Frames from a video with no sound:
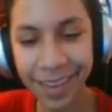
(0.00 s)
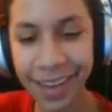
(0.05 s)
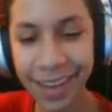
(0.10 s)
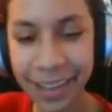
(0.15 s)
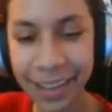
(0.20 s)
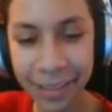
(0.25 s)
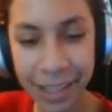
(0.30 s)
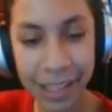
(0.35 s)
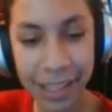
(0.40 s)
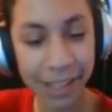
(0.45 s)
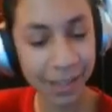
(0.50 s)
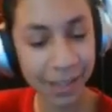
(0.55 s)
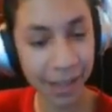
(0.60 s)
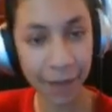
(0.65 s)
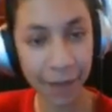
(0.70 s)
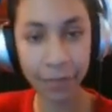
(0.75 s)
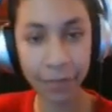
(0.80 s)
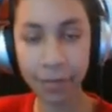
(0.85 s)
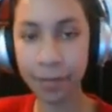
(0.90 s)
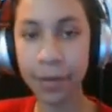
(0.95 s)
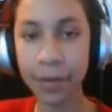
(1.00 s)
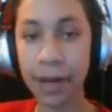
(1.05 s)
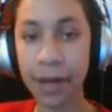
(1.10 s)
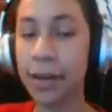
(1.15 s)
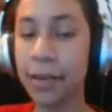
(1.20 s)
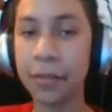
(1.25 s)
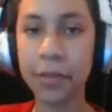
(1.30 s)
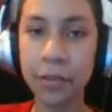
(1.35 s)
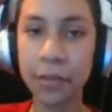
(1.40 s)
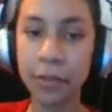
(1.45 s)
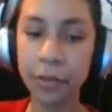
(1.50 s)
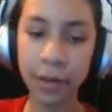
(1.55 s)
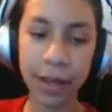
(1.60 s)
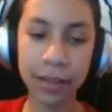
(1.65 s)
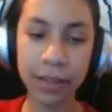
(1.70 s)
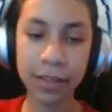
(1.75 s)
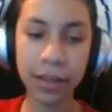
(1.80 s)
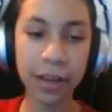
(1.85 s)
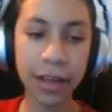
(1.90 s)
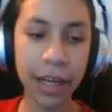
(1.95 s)
anyways, after... I,
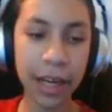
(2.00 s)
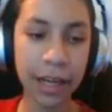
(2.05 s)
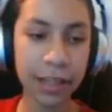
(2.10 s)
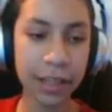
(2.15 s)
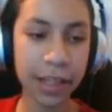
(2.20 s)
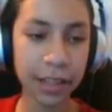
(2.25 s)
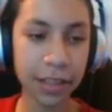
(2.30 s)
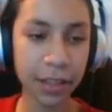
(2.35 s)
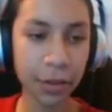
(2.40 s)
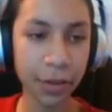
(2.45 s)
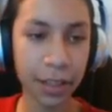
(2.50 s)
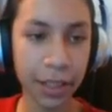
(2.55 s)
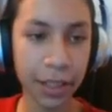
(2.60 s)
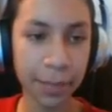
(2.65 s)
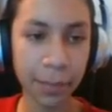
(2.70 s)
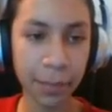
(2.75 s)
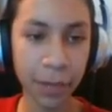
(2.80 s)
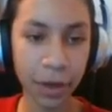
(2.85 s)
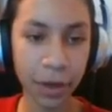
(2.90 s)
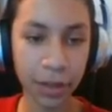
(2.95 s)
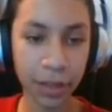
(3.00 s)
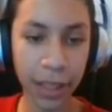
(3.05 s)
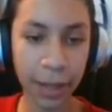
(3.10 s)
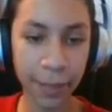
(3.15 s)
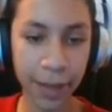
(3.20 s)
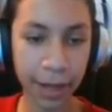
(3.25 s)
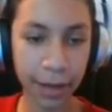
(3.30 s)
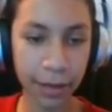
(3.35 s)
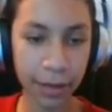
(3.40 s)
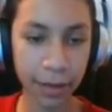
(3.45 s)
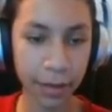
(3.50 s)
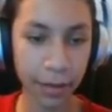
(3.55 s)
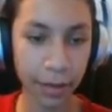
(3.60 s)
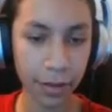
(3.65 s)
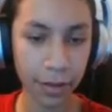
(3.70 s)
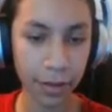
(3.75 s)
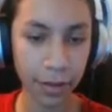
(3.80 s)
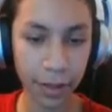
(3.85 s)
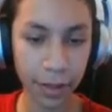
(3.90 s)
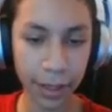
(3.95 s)
quick, sorry, I just had to quickly murder that man.
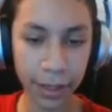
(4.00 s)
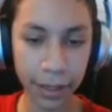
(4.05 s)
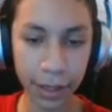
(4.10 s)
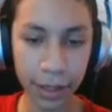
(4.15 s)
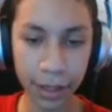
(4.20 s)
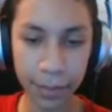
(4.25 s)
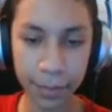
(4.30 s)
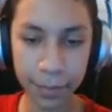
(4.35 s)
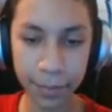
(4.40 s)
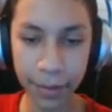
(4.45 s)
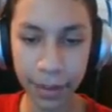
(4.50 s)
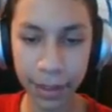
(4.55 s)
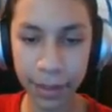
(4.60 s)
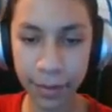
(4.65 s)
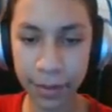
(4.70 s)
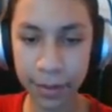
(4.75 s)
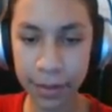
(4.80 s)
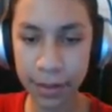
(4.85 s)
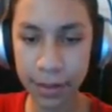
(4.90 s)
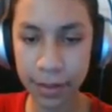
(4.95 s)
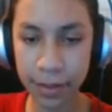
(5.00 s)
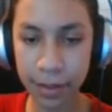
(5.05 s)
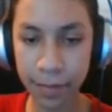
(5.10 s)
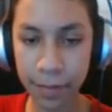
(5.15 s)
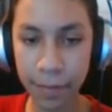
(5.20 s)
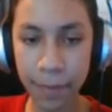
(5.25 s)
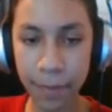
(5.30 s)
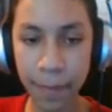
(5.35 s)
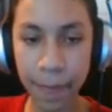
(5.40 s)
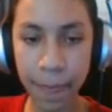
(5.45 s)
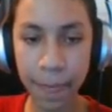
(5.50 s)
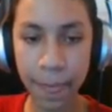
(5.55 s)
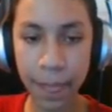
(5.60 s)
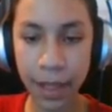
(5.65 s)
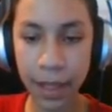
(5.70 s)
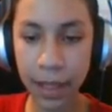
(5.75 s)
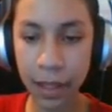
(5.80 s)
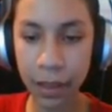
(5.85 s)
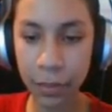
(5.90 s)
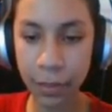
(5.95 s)
Okay, um, anyways.
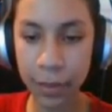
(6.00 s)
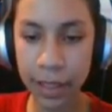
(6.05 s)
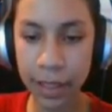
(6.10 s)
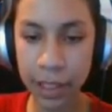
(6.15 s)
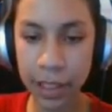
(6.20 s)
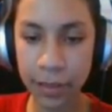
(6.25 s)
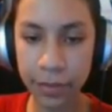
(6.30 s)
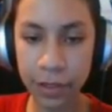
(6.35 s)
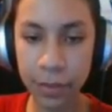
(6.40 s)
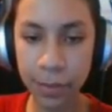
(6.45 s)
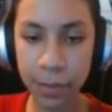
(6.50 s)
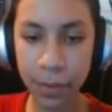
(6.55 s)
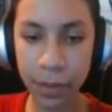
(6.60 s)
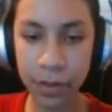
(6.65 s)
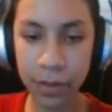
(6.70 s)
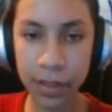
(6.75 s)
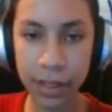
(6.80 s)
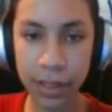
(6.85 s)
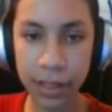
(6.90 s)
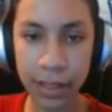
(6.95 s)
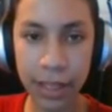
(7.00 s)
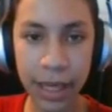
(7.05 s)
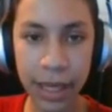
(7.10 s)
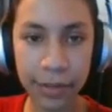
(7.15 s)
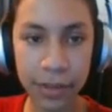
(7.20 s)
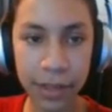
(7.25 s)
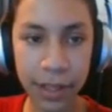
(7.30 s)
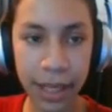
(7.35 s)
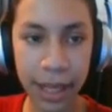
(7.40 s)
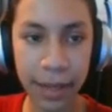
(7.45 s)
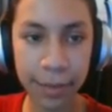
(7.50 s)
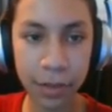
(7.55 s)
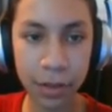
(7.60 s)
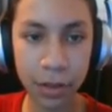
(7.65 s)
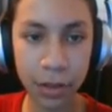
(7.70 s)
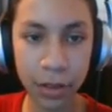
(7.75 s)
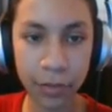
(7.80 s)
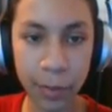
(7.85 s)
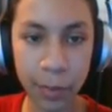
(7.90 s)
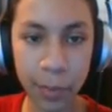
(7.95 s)
Uh, we each have two pearls, and they have to capture
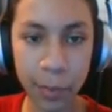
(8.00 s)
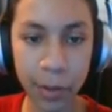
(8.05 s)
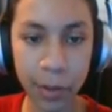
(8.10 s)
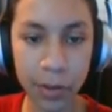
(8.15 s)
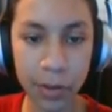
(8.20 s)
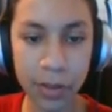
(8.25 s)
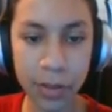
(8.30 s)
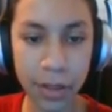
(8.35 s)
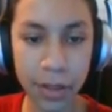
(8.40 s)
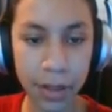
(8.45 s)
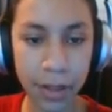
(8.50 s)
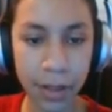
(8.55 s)
all of our pearls